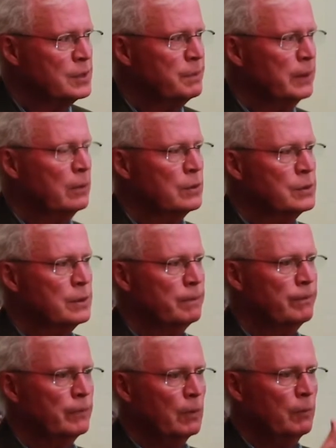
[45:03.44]
this, because
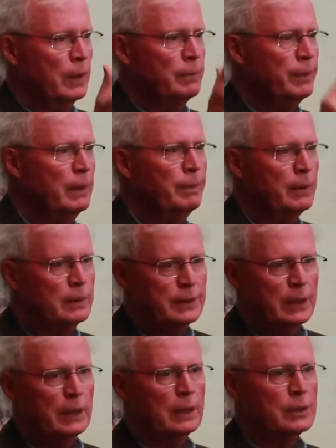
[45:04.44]
when people
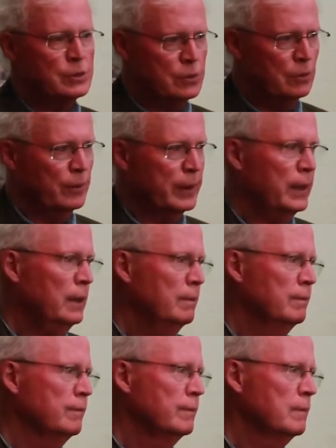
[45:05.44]
tell the story,
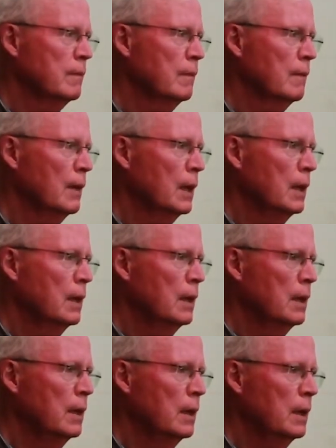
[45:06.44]

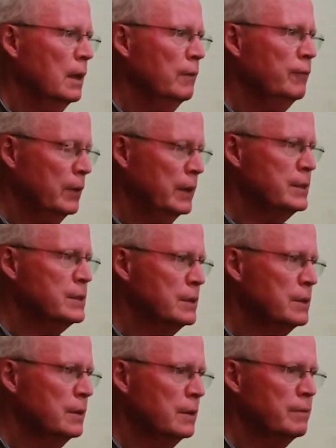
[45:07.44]
if you
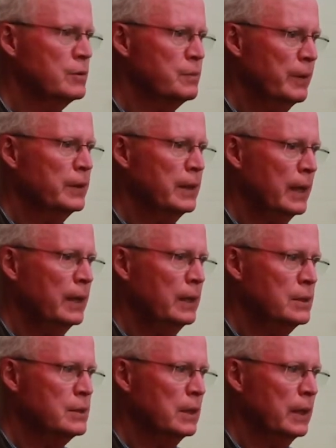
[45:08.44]
listen to them
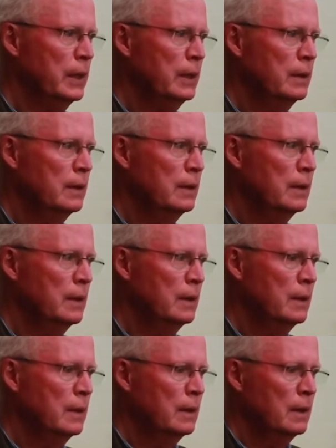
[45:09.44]
spontaneously,
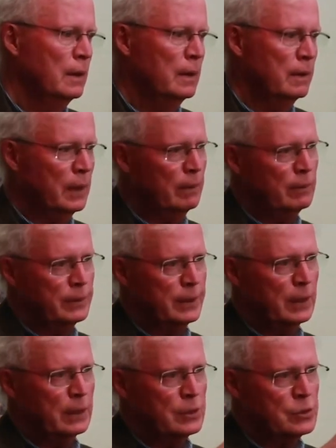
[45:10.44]
they will
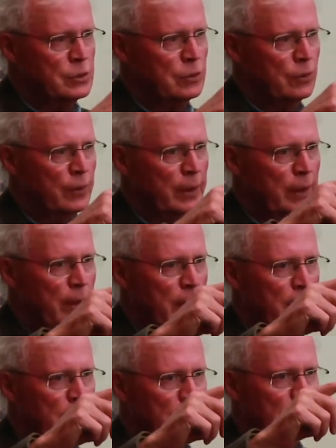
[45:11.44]
tell a story
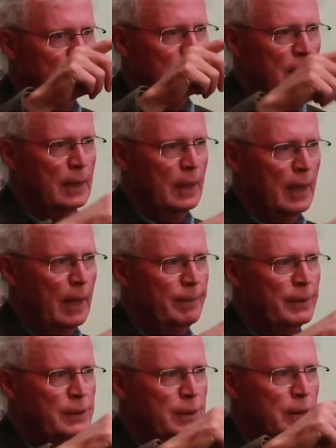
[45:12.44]

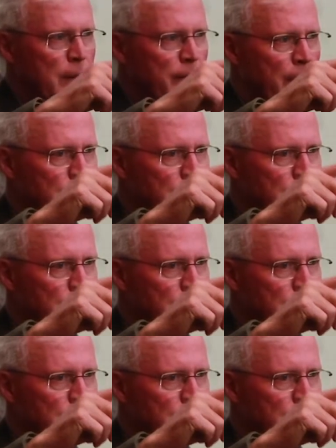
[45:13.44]
up until the